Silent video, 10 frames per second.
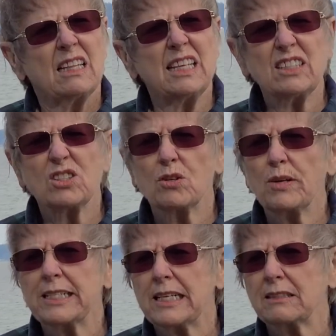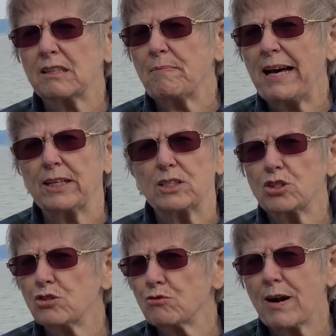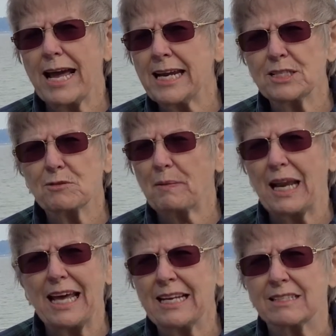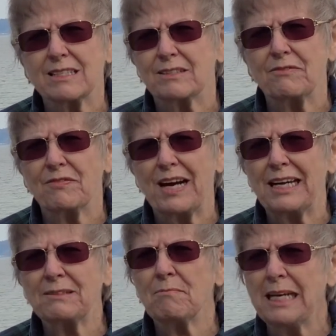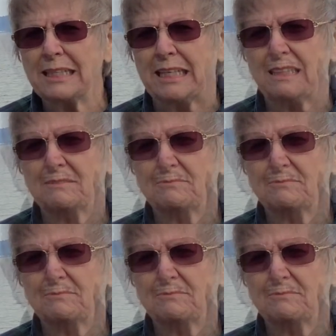This story tells about a strange place to find money.